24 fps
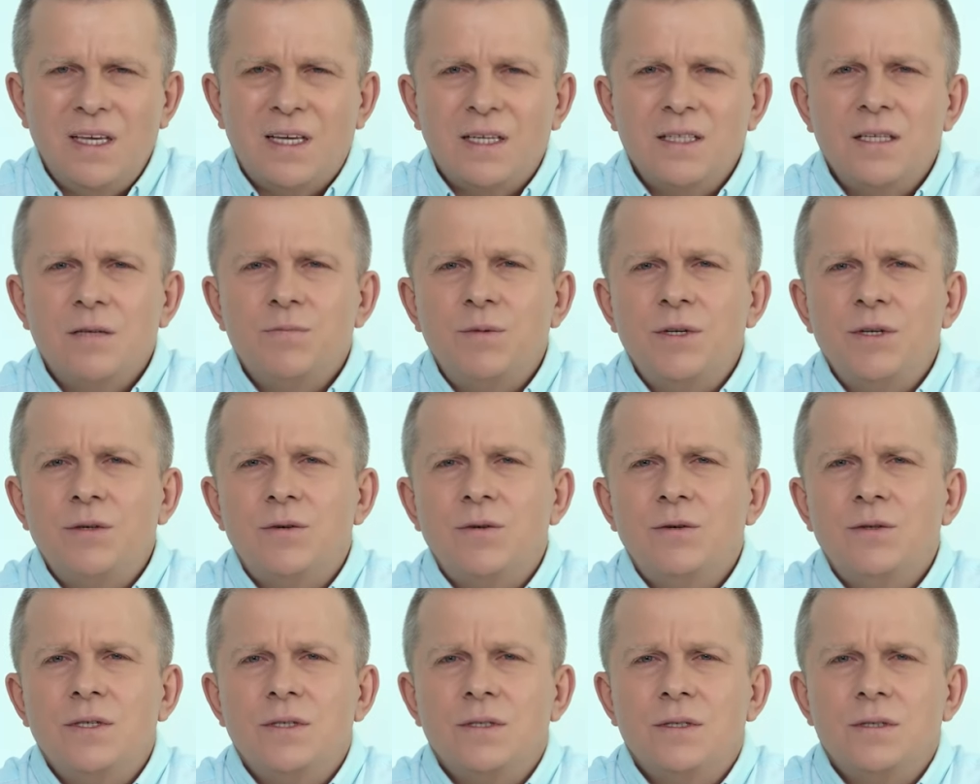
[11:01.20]
And when
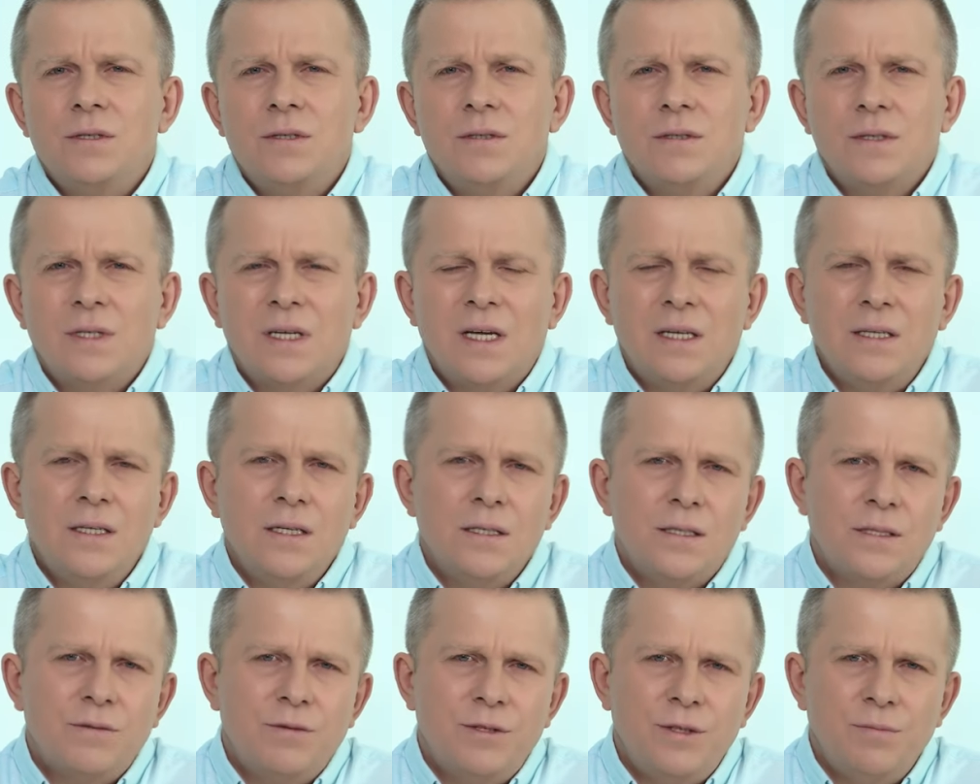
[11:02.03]
the end of time
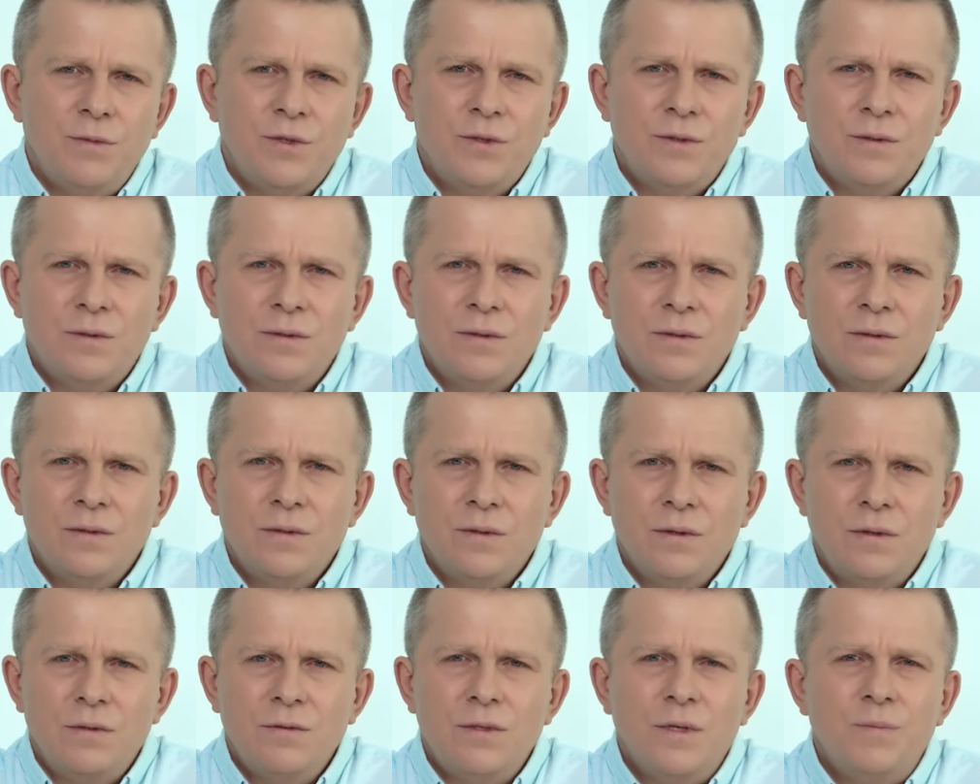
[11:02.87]
comes,
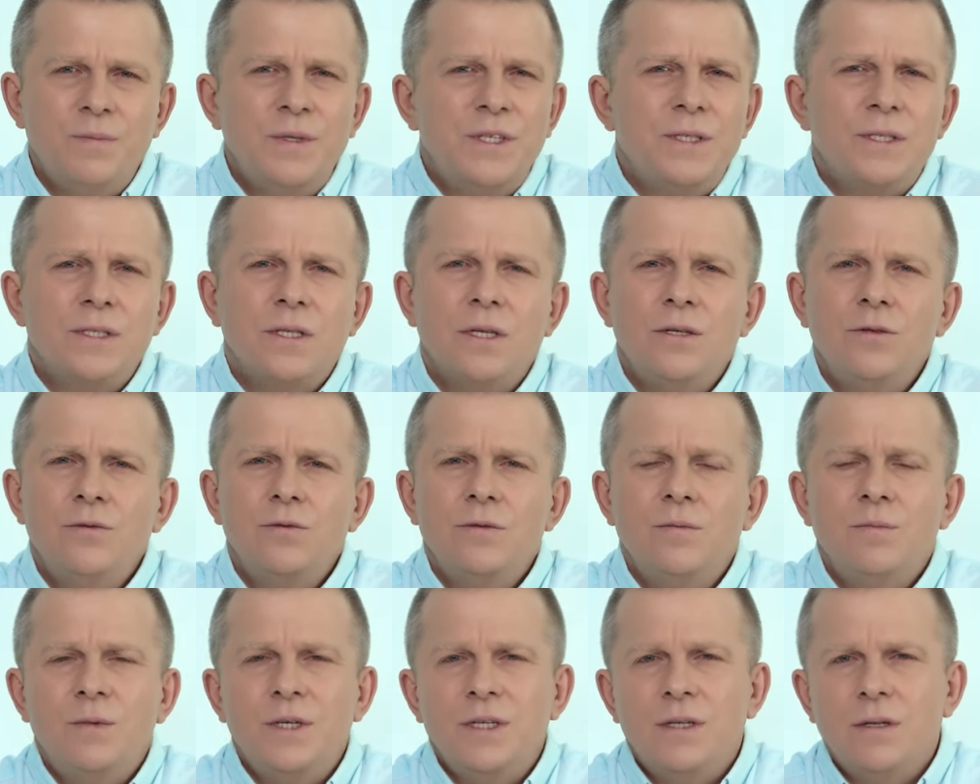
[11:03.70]
people
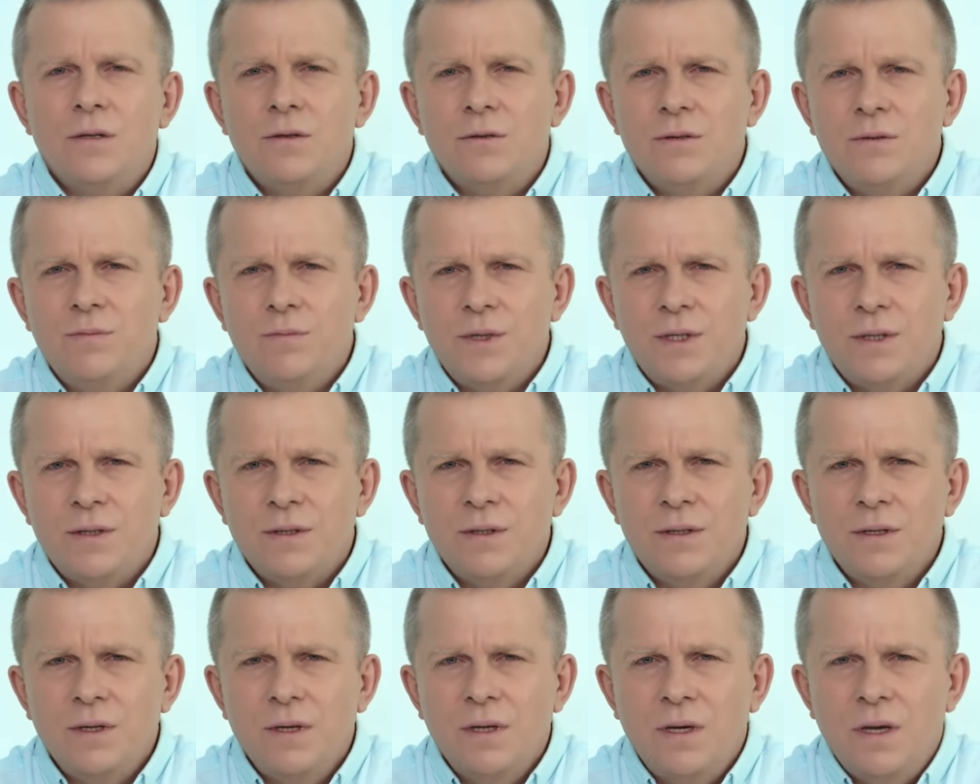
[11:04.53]
cease to be humans.